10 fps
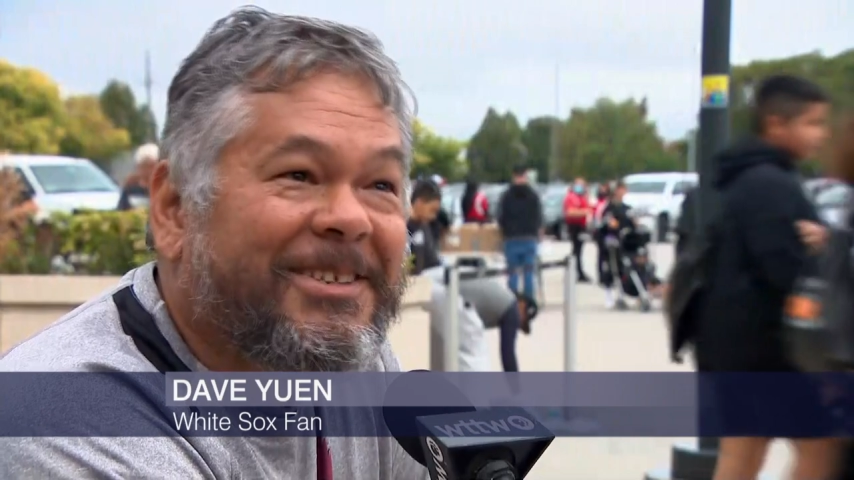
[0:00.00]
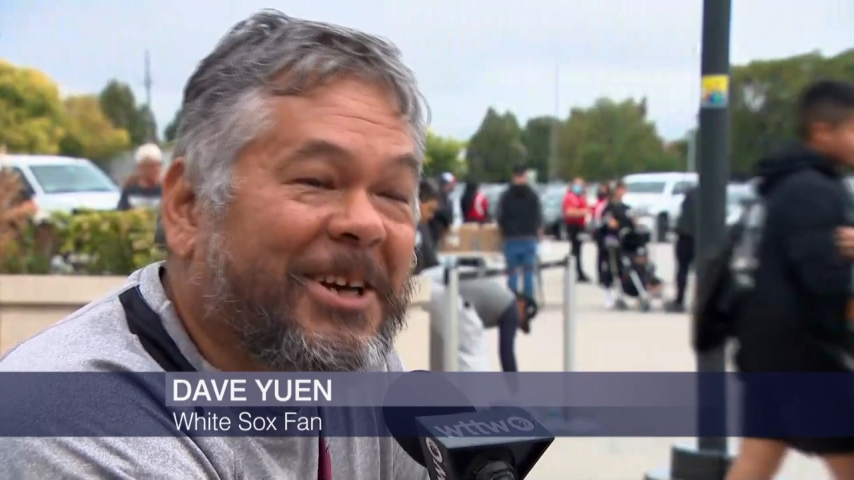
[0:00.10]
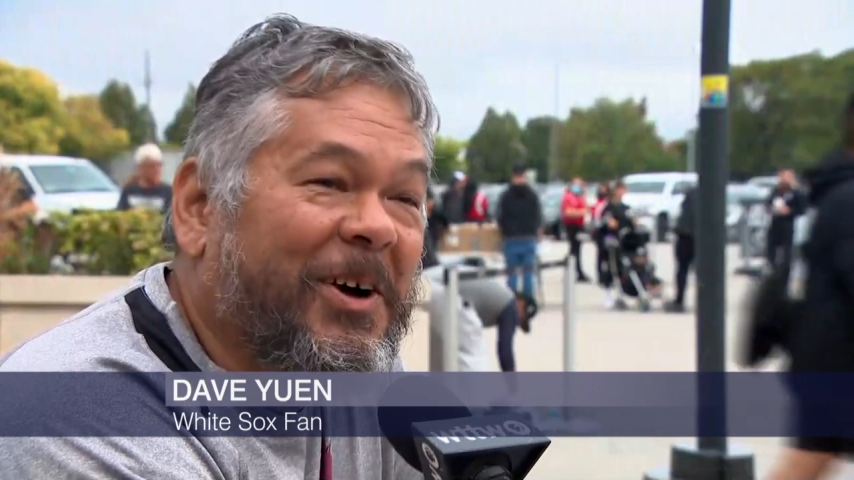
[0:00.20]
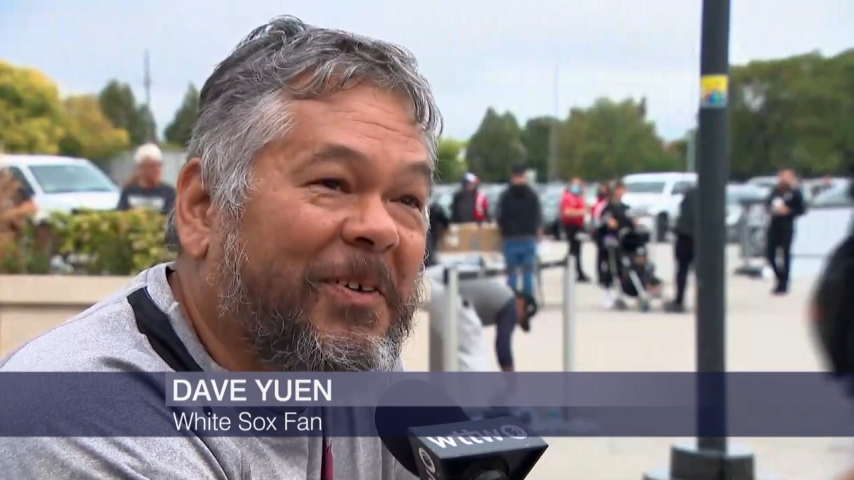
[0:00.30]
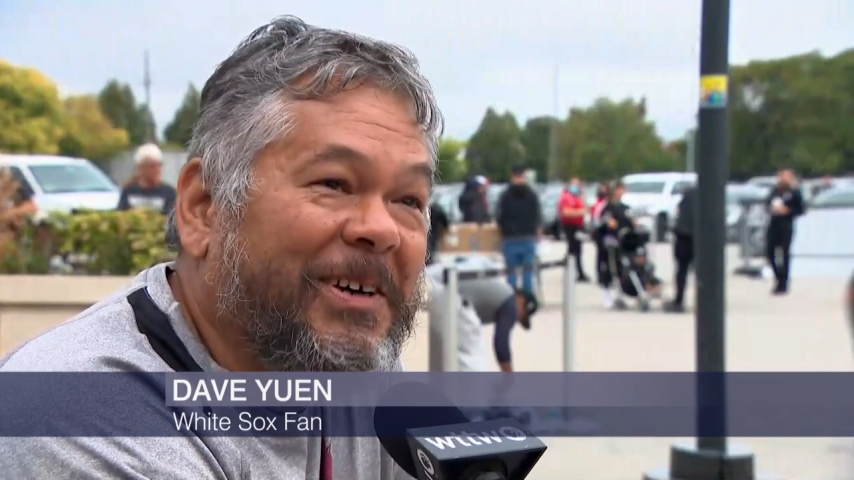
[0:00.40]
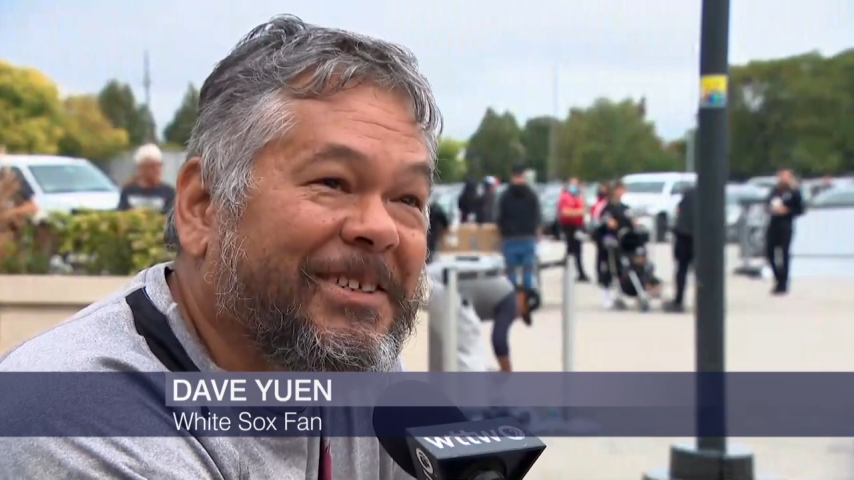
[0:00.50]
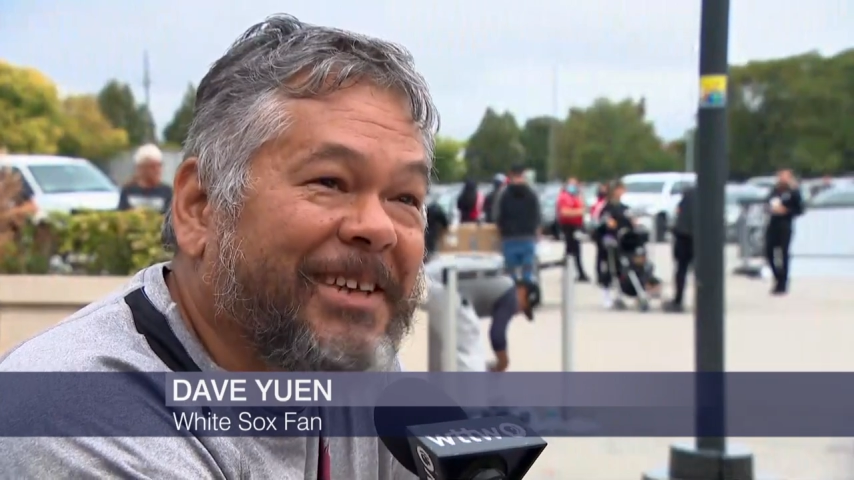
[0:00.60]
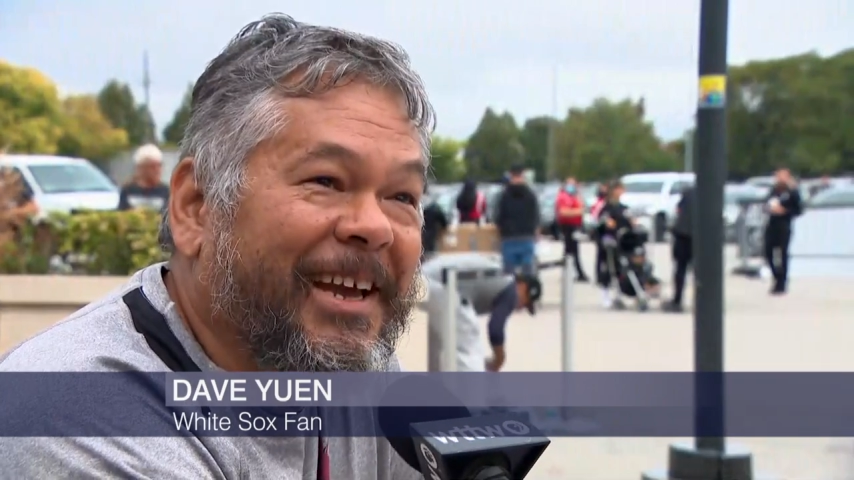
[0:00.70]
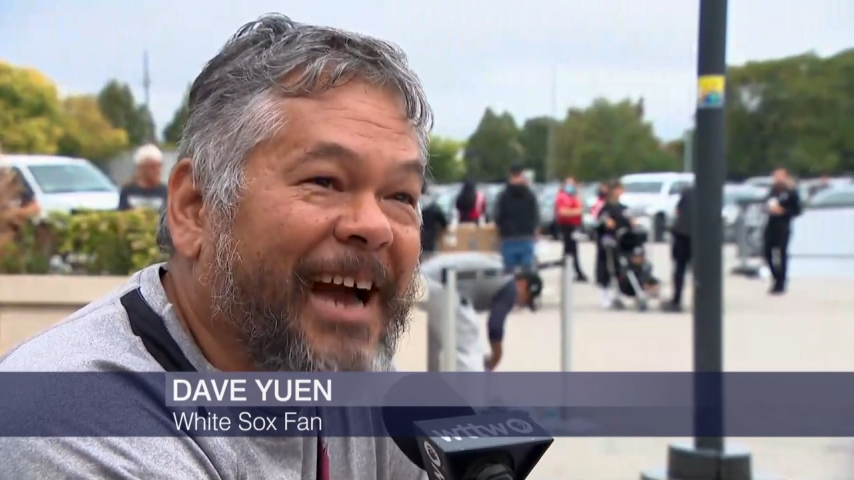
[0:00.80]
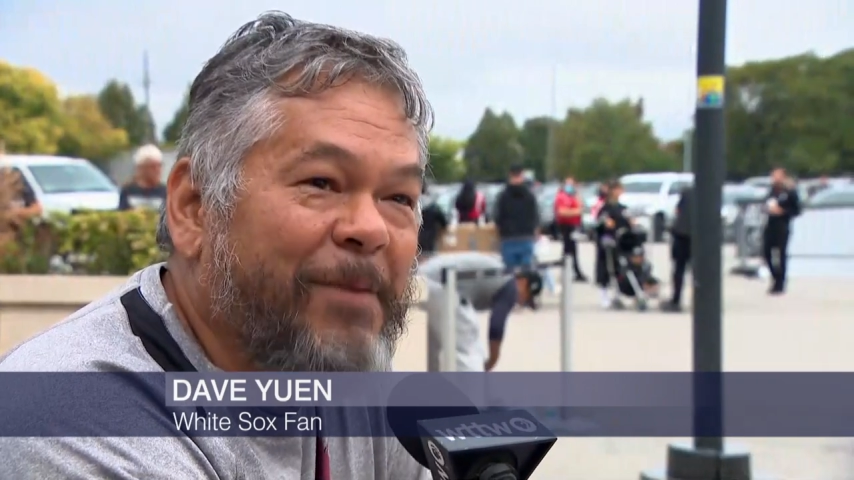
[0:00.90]
So we'll
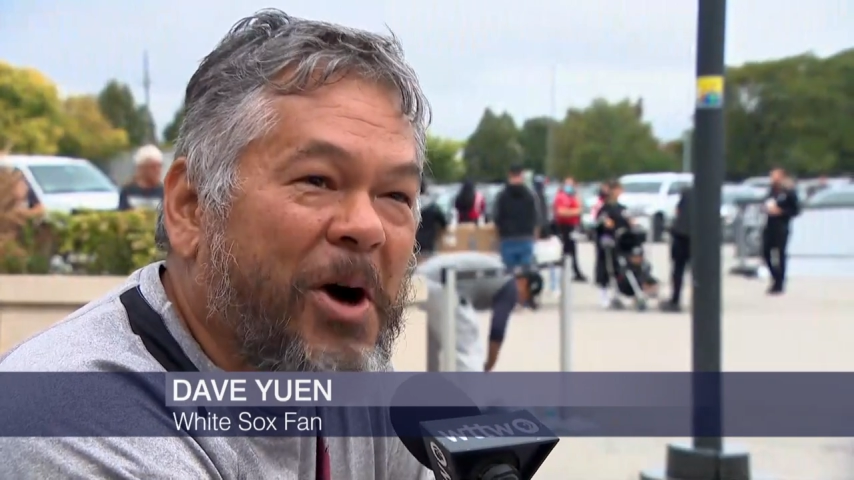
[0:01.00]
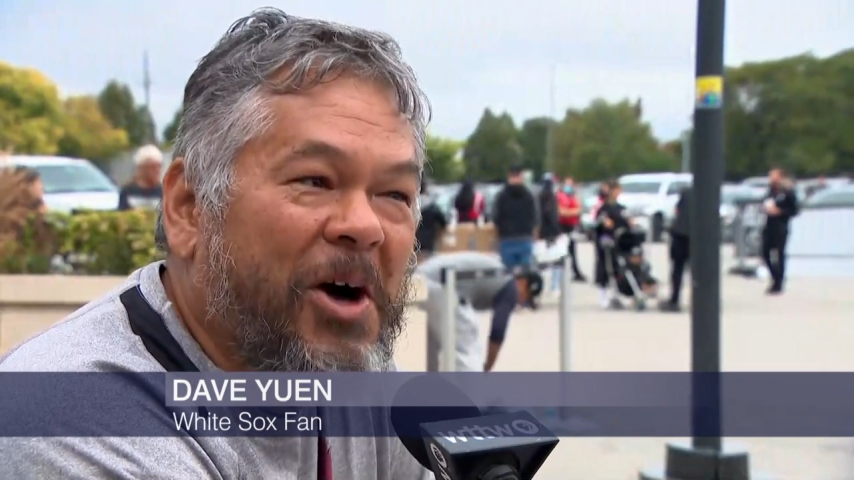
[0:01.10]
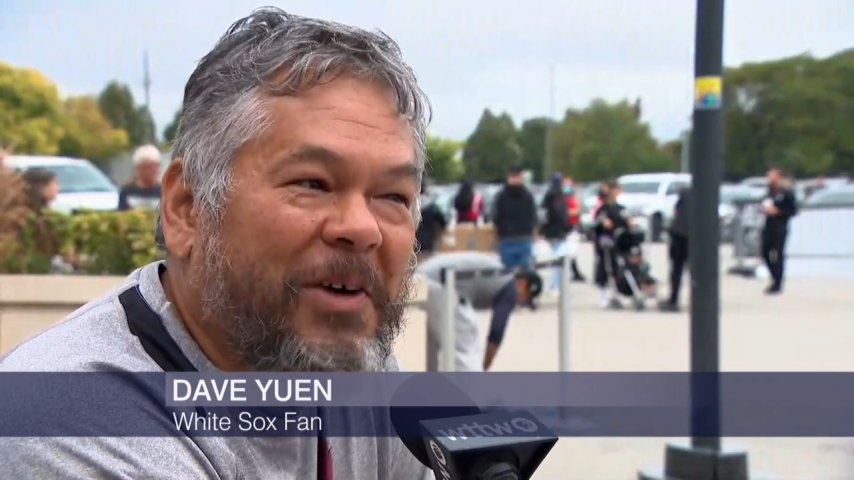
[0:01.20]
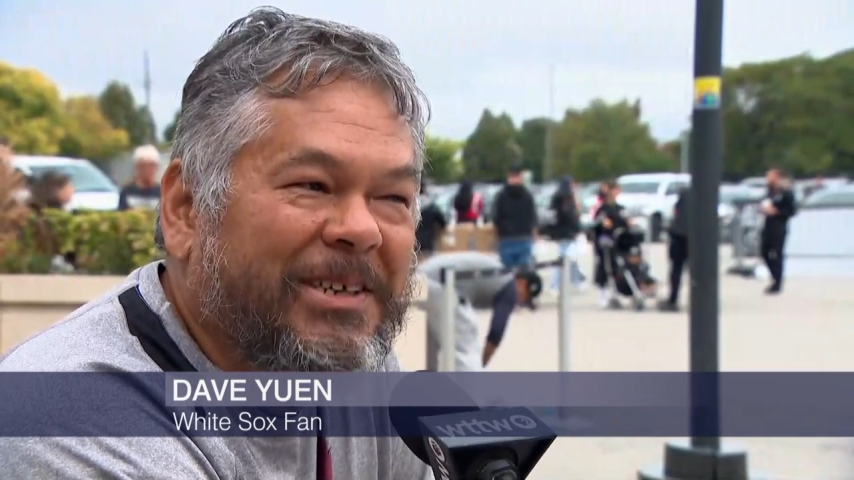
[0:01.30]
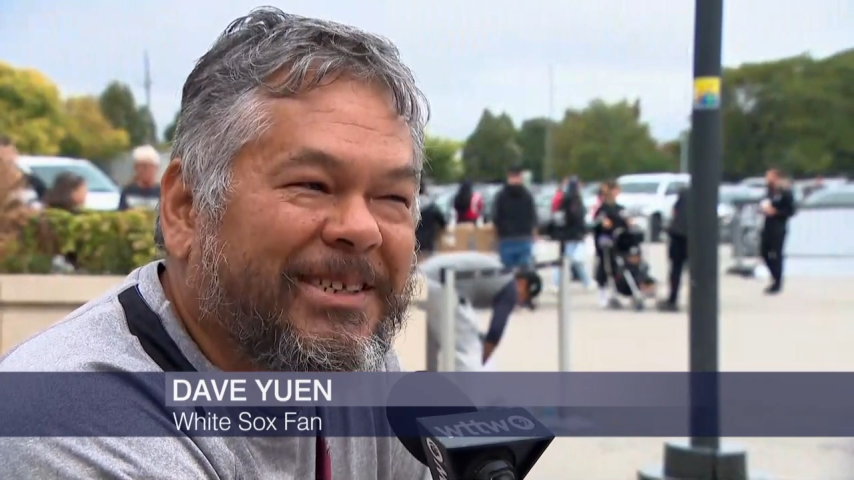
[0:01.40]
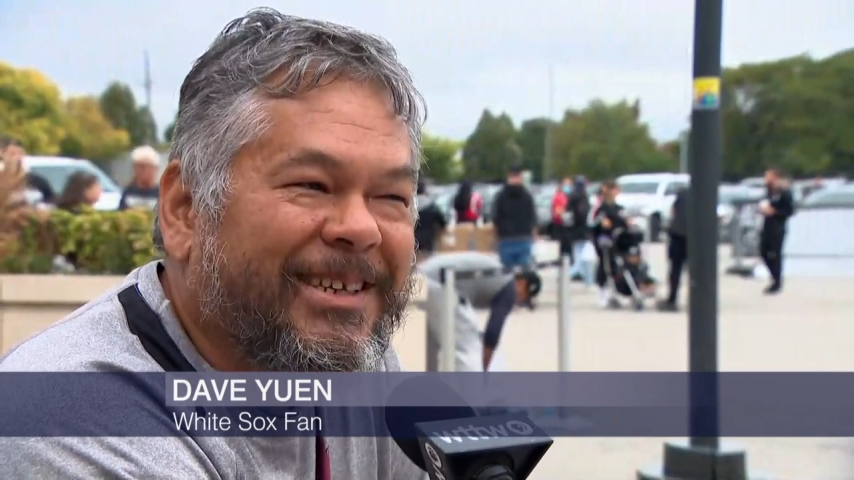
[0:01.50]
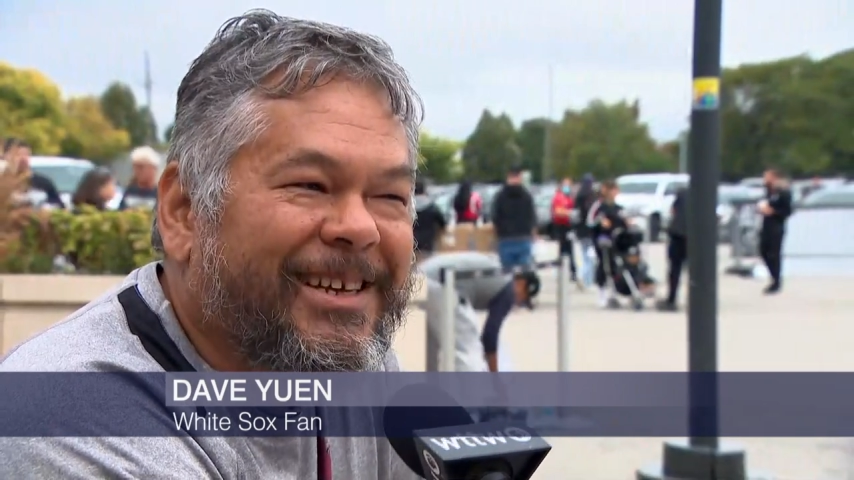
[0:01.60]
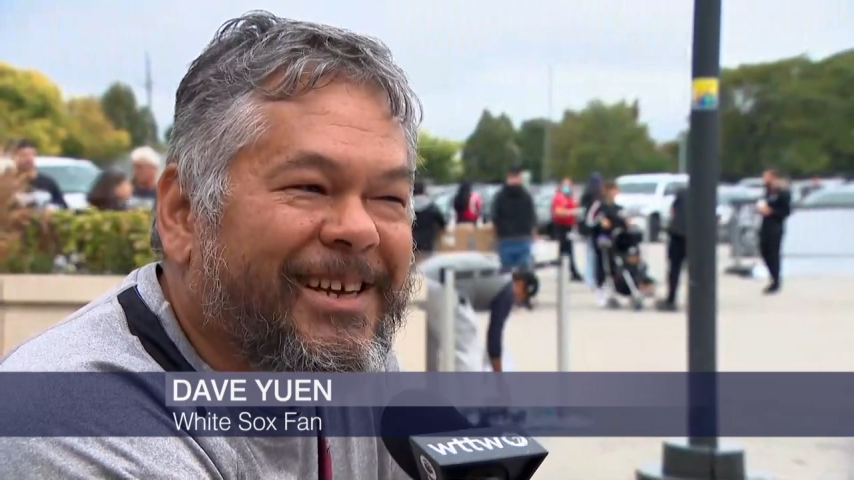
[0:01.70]
see. I'm always